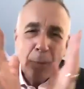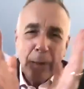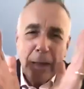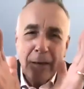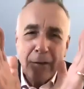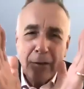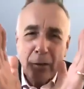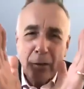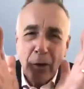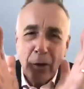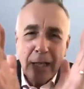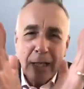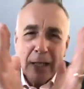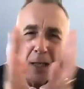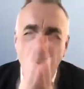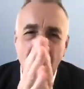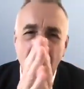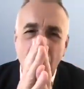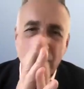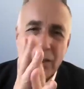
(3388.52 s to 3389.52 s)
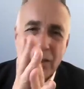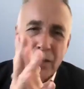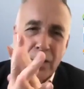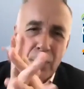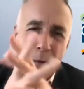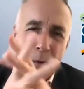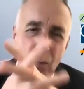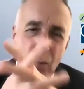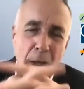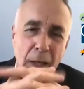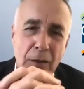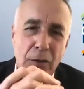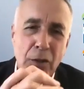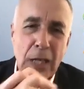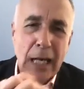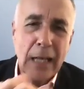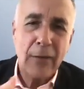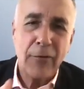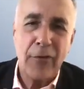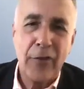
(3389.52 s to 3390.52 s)
be great news to
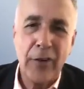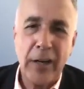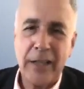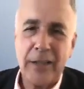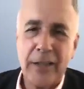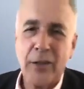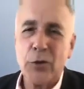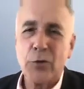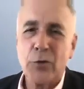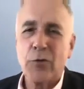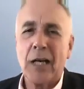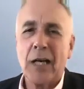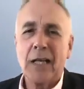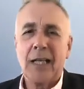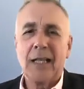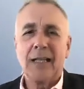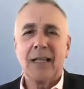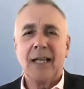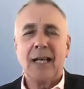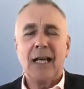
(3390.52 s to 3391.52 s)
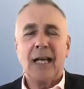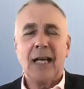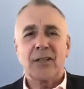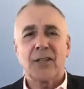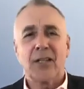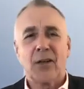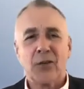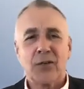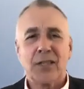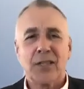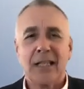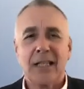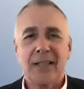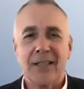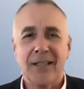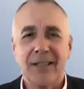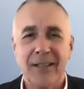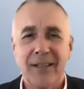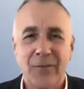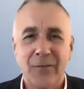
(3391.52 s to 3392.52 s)
Jan Flint, who's running the Excel
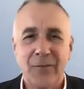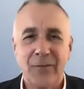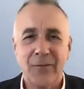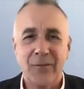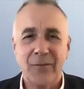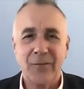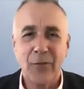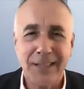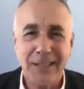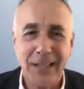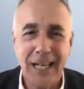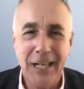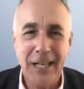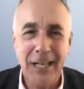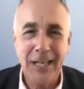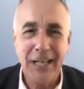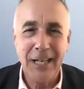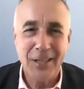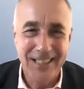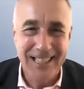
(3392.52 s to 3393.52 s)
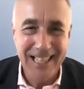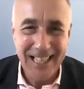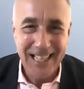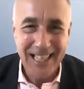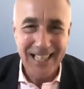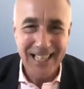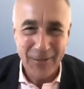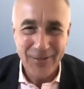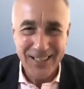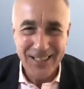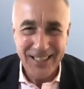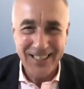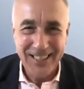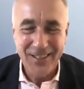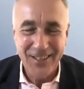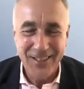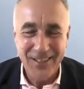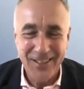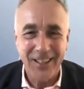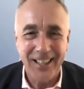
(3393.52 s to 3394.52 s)
Centre vaccination team.
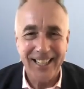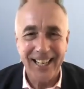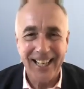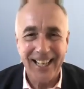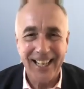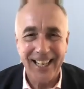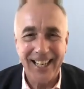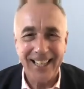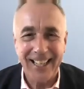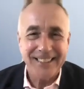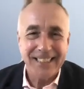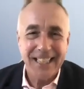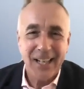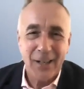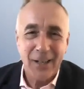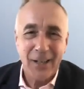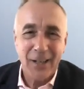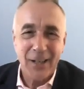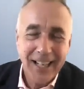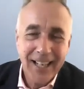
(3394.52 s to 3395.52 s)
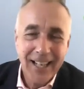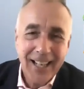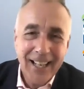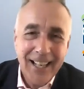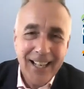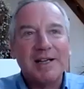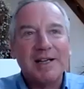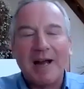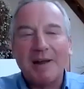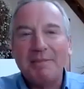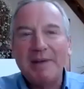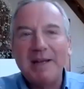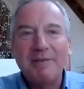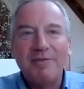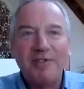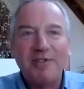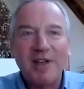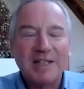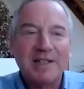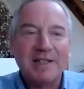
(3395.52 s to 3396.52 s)
She's not going to get kicked out. I mean,
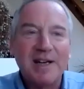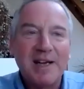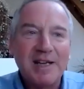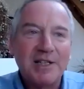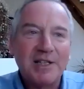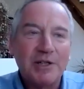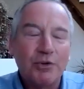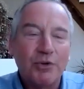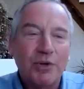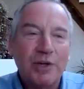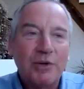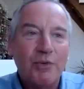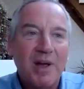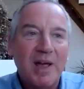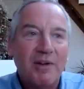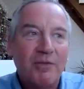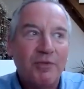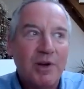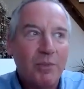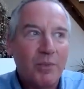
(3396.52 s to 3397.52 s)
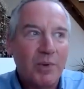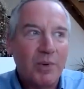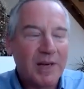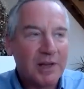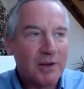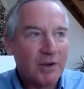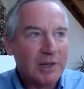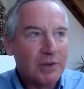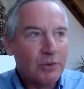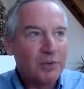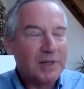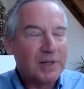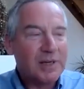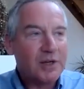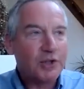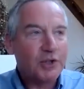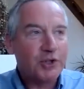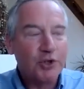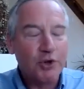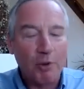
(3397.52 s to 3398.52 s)
vaccination you can do everywhere. You can do it in
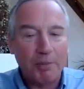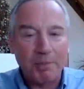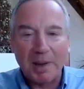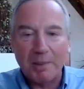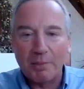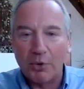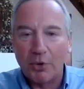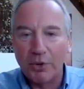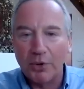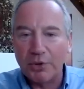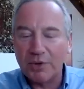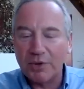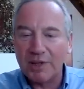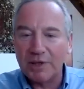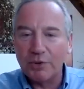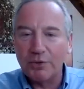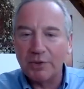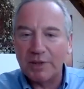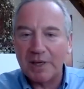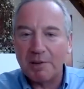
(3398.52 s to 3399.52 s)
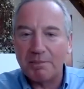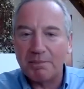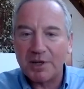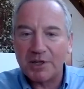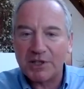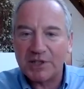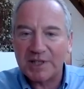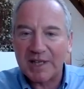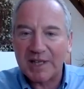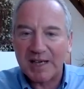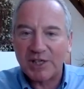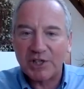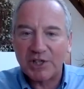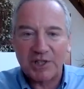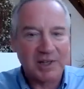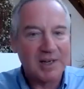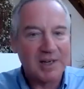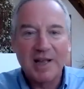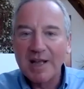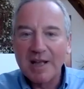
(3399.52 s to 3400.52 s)
a shopping mall. You can do it in a bus
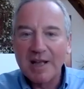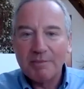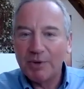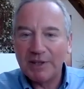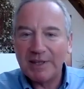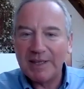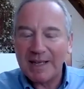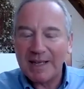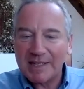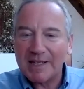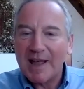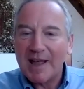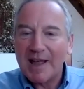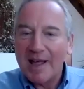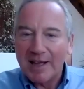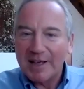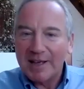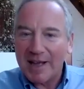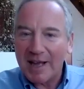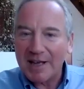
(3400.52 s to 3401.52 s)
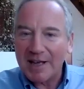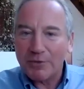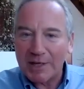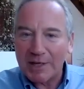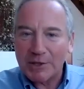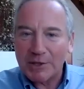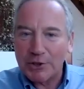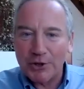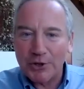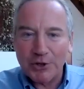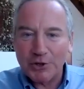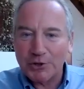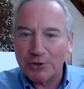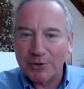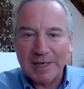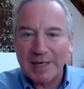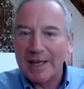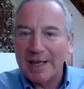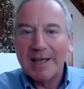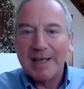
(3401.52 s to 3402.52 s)
station. Yeah. But cataract
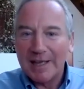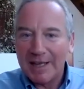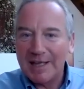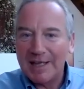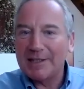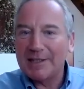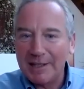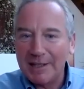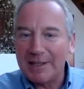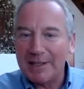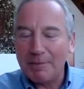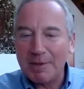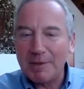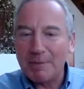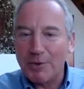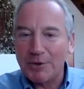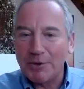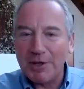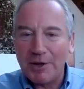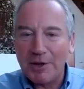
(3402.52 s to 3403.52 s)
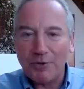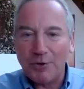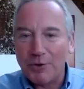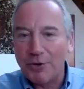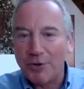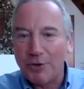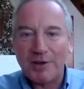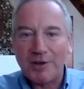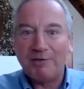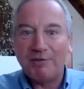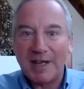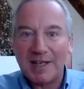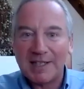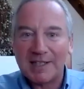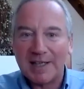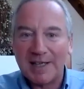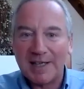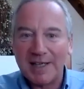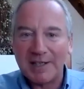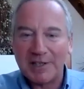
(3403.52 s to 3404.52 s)
surgery is a little bit more difficult than
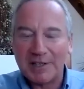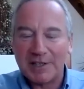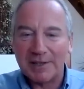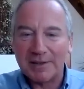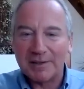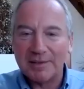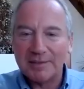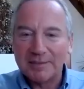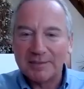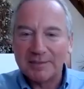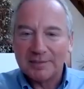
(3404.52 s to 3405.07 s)
vaccination.